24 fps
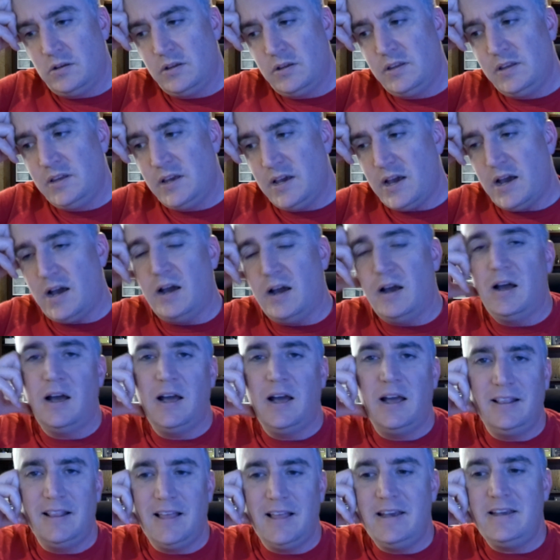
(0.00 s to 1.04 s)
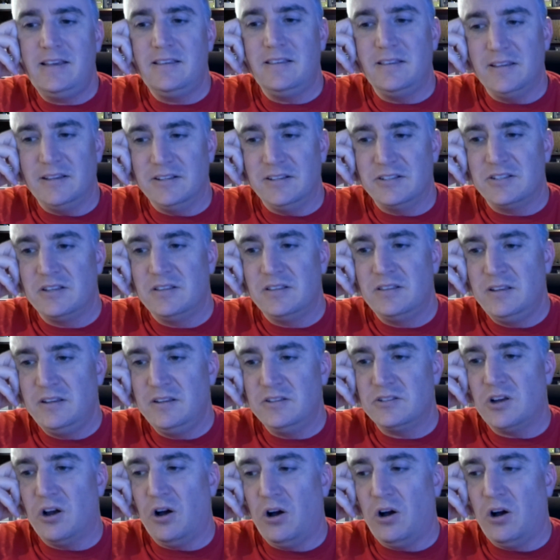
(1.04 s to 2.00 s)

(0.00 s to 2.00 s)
Yeah, I like these. These